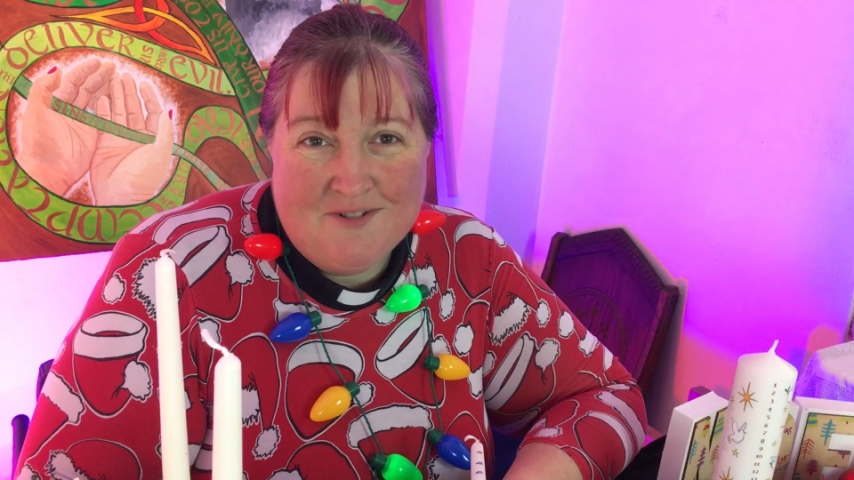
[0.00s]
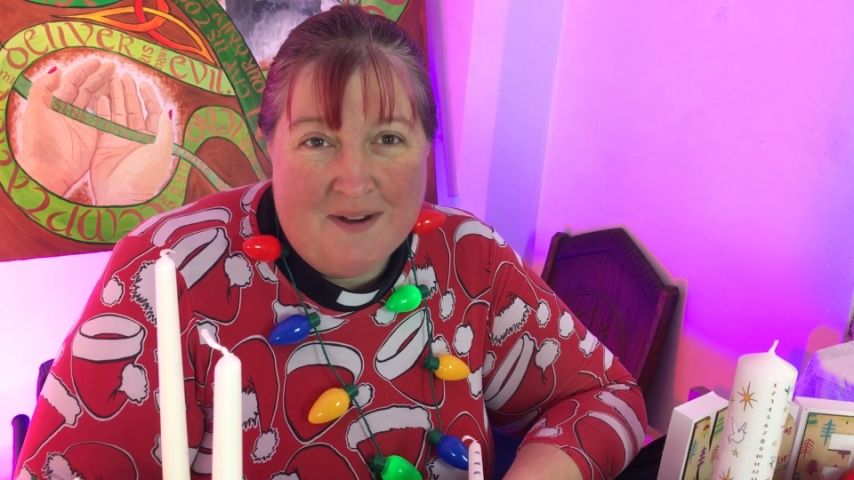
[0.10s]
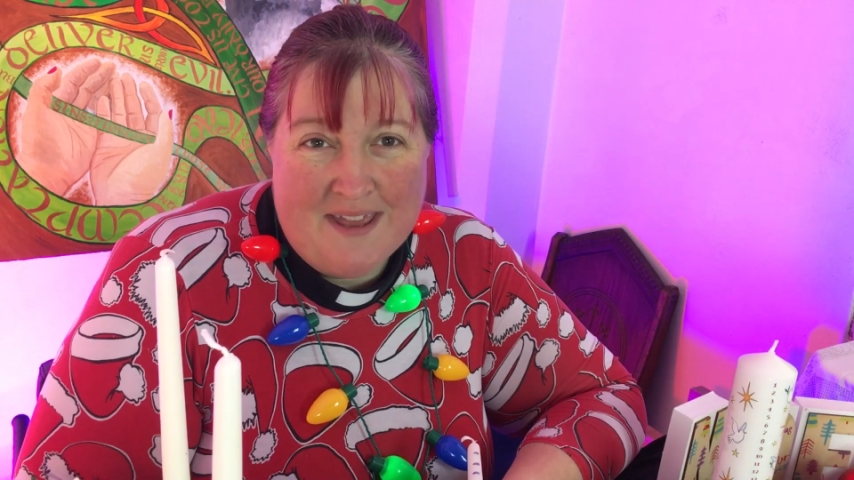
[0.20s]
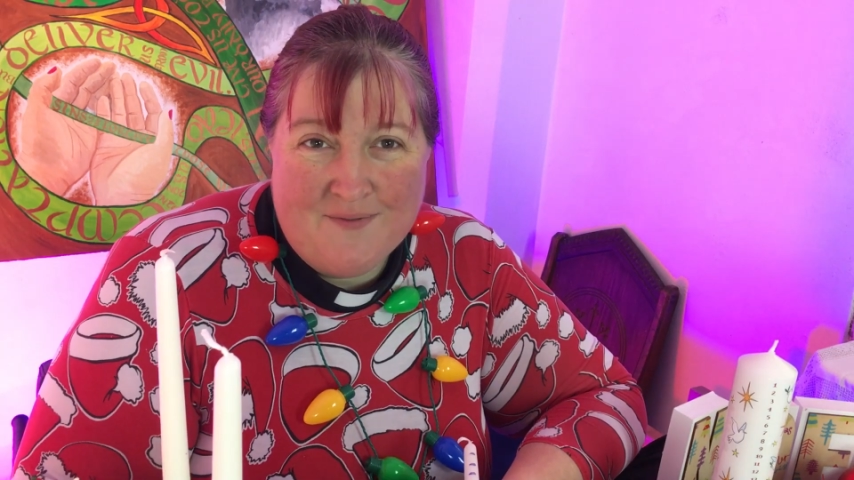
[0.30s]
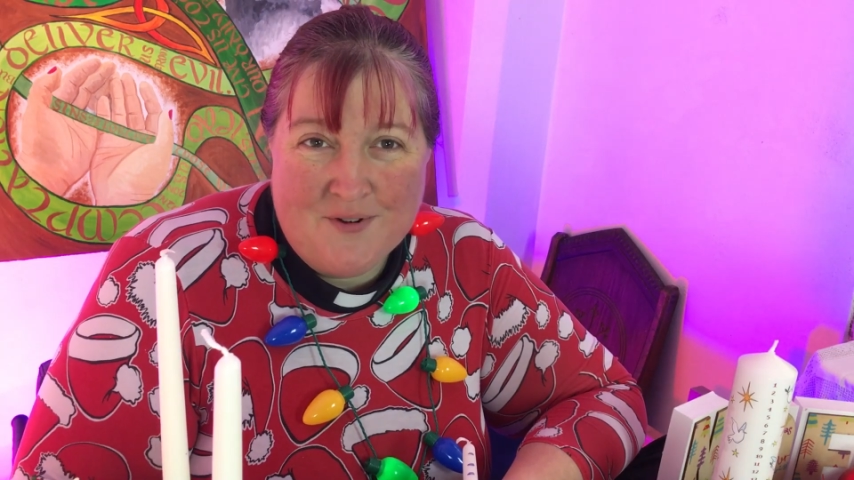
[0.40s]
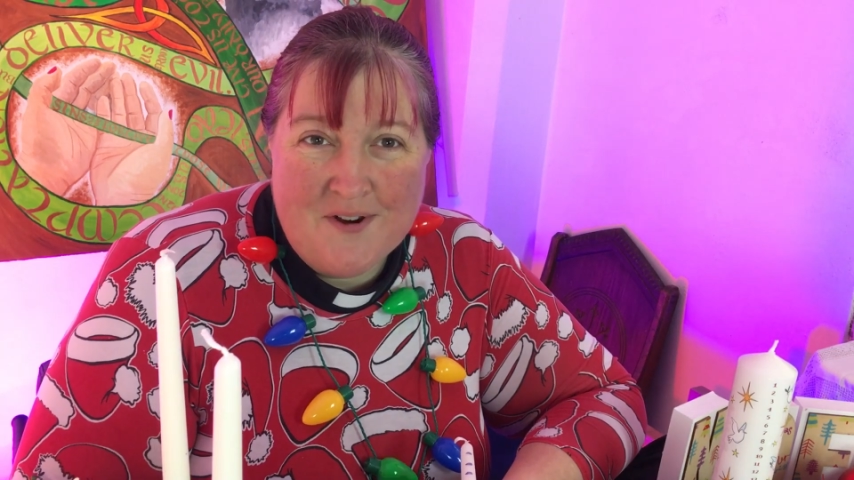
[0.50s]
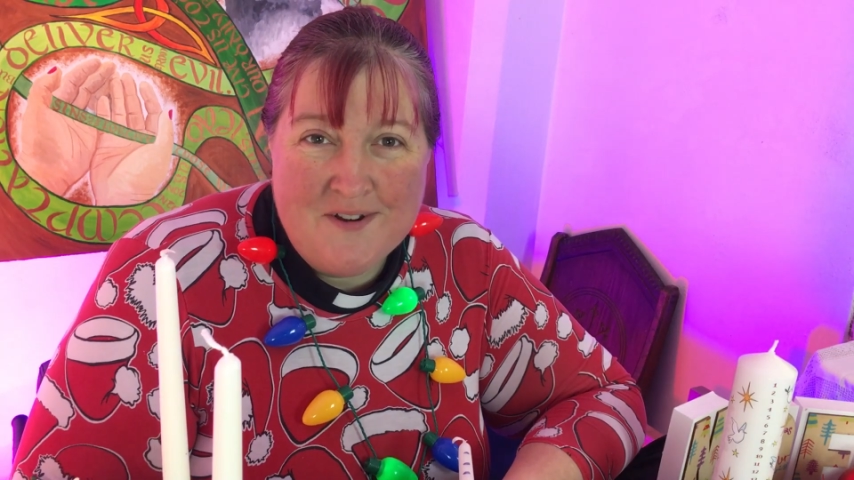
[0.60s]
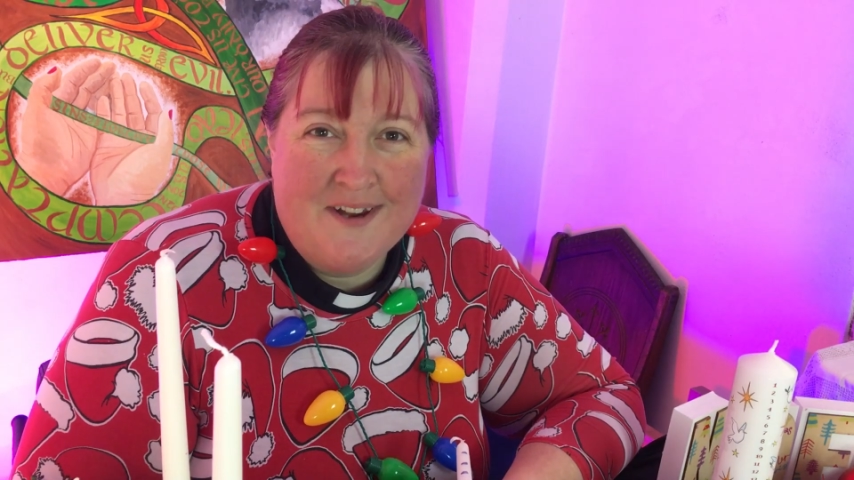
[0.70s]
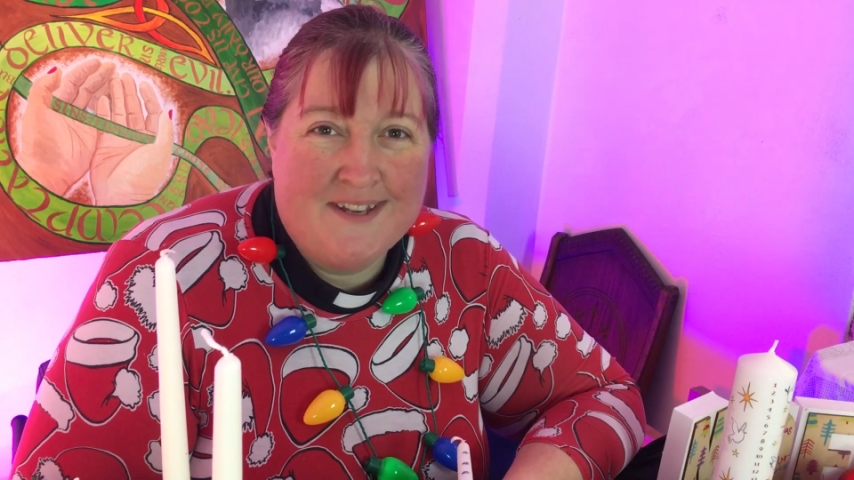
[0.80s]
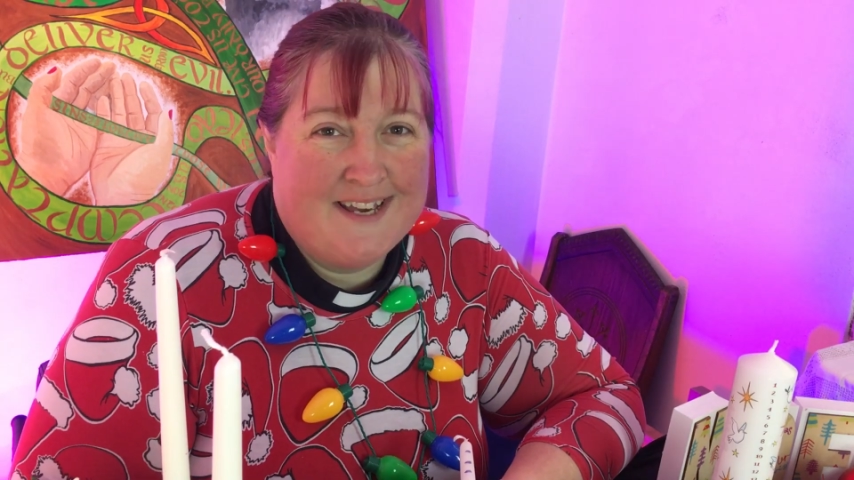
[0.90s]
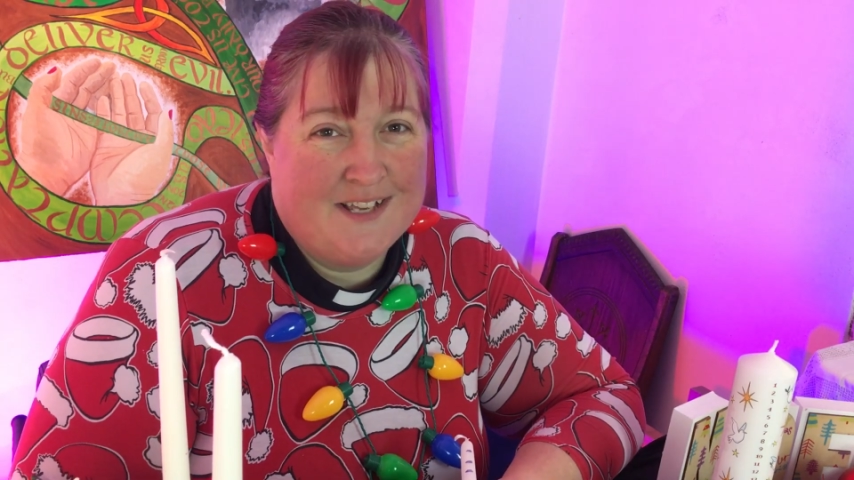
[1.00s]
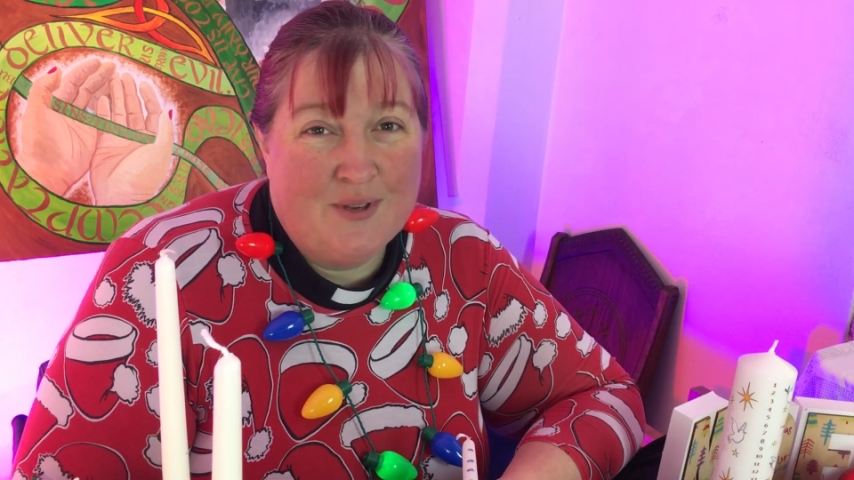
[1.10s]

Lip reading: you might have your own ideas.